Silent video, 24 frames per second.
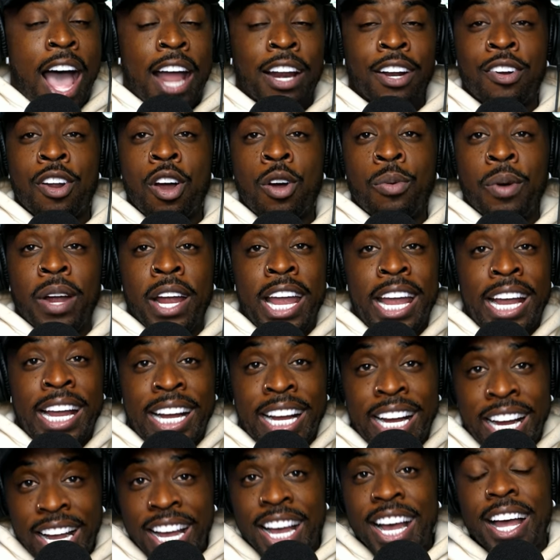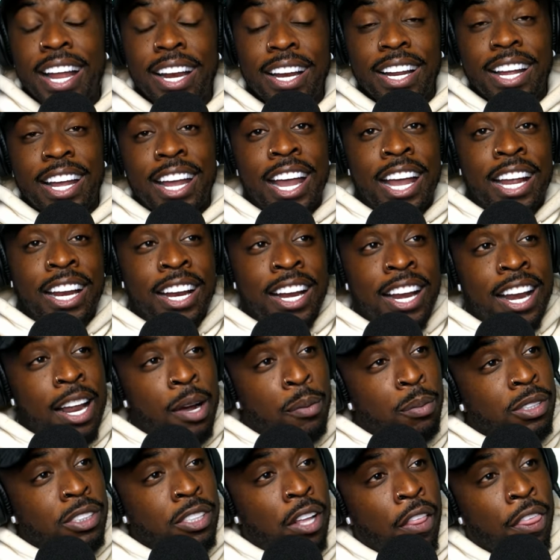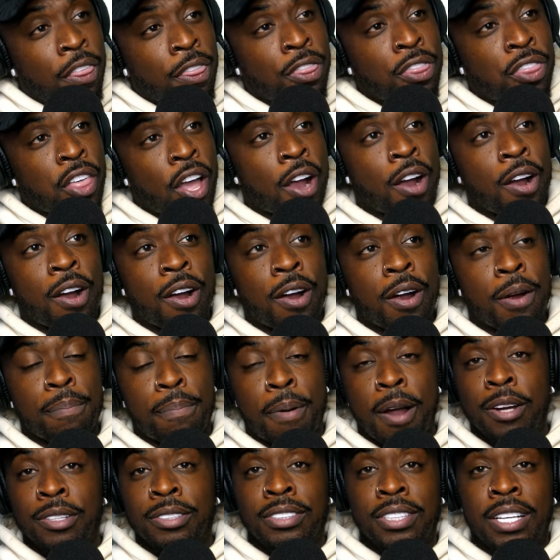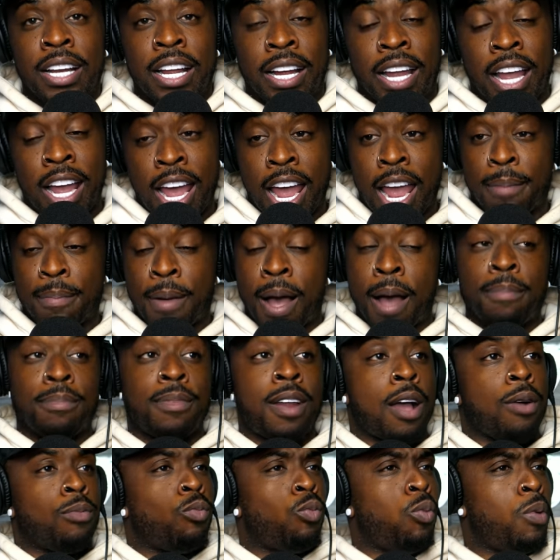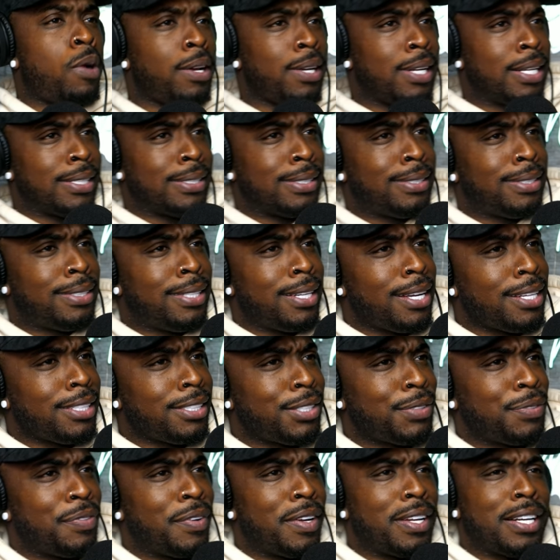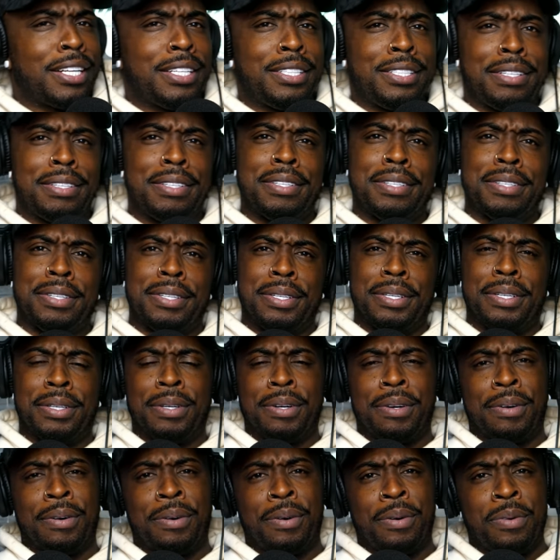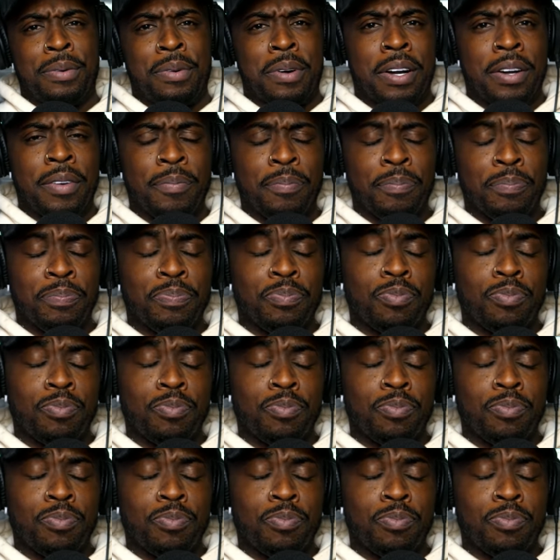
I don't know where it cut, and then there was a third person that came. I'm like, what is this finna do?